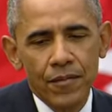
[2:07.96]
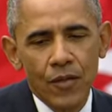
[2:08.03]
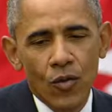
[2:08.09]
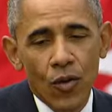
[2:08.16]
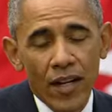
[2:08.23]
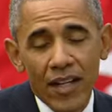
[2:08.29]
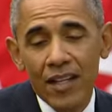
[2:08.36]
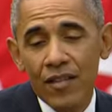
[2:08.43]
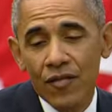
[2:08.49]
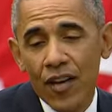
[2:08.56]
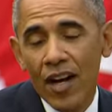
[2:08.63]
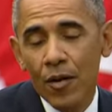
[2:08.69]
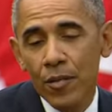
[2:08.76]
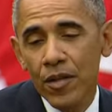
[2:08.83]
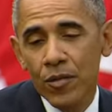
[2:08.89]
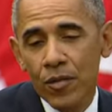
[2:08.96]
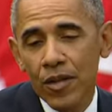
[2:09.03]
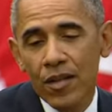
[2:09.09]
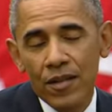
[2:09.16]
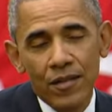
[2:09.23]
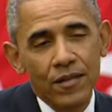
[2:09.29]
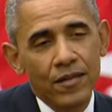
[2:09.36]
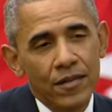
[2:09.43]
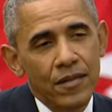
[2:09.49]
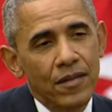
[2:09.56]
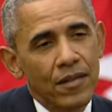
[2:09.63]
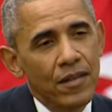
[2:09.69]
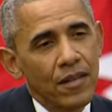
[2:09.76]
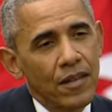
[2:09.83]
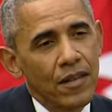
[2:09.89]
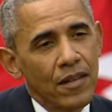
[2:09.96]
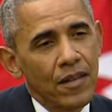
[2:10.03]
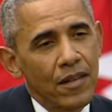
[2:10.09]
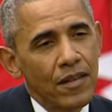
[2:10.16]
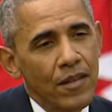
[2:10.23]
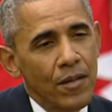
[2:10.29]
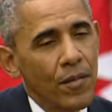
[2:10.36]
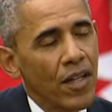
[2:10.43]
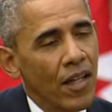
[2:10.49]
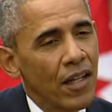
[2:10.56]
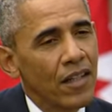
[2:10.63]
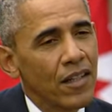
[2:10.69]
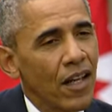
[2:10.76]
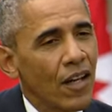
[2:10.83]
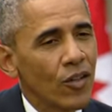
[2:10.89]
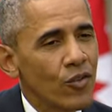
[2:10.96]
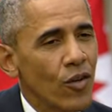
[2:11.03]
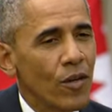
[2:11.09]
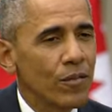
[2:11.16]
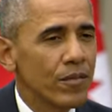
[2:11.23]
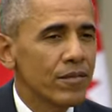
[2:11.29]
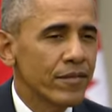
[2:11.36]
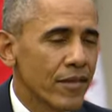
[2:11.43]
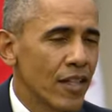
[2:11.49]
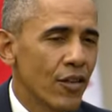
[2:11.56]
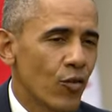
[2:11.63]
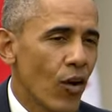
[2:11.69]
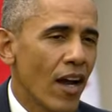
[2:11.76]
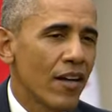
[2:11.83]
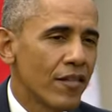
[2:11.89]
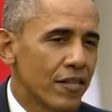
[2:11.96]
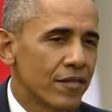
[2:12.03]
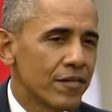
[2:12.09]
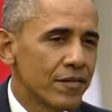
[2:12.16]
creating an environment where somebody like a Donald Trump can thrive.